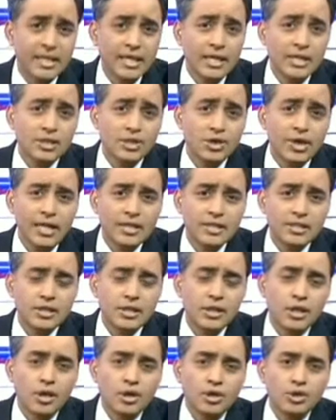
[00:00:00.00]
So let's
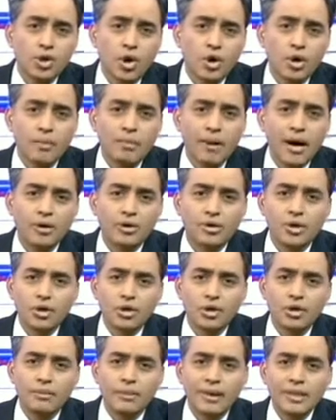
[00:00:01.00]
talk about, talk
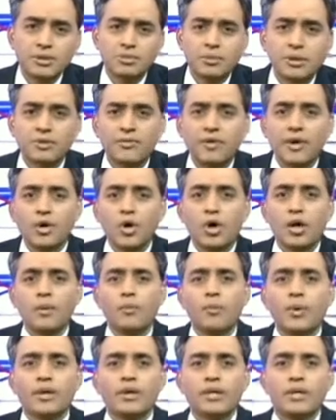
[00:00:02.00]
to the management. We caught up
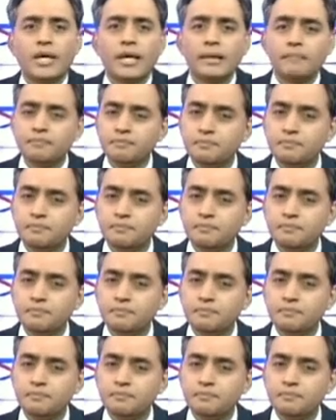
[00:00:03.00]
with uh,